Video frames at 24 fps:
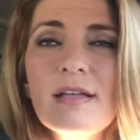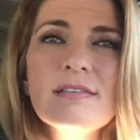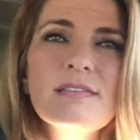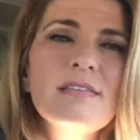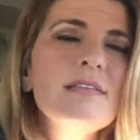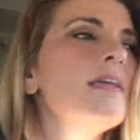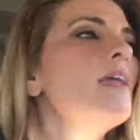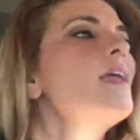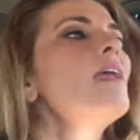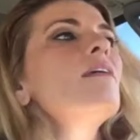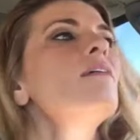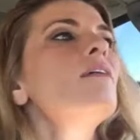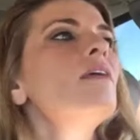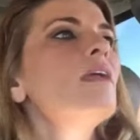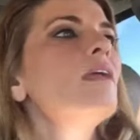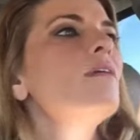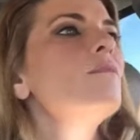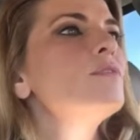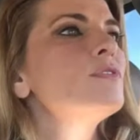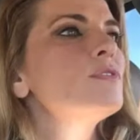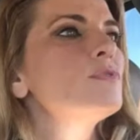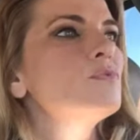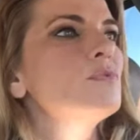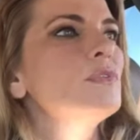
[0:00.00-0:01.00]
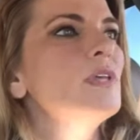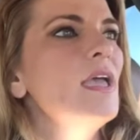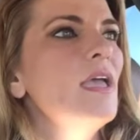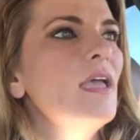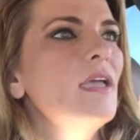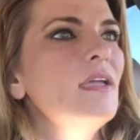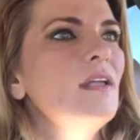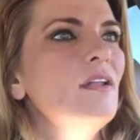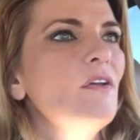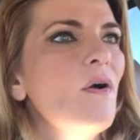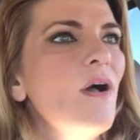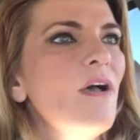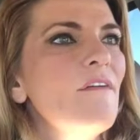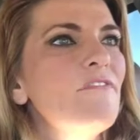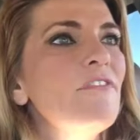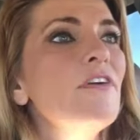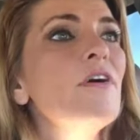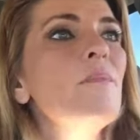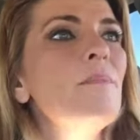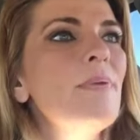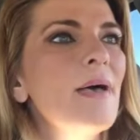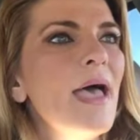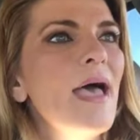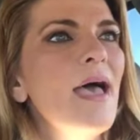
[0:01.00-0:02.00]
because he was saying, I
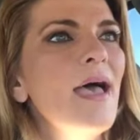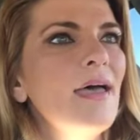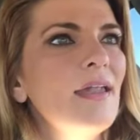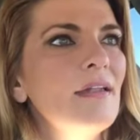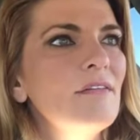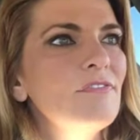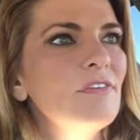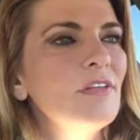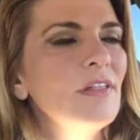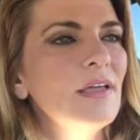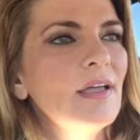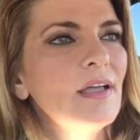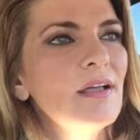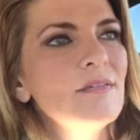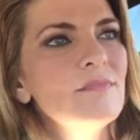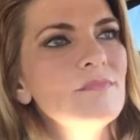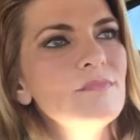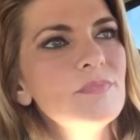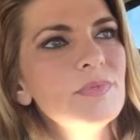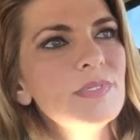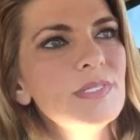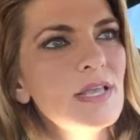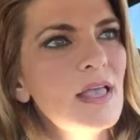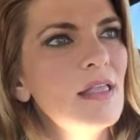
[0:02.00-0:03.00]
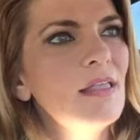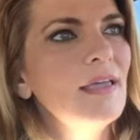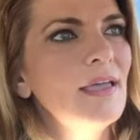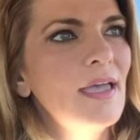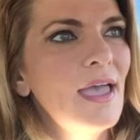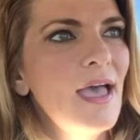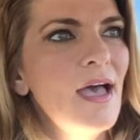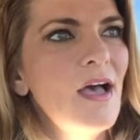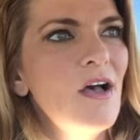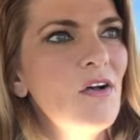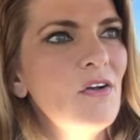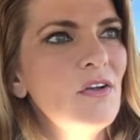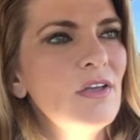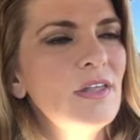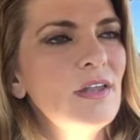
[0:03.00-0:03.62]
feel bad, I feel like I'm selling out,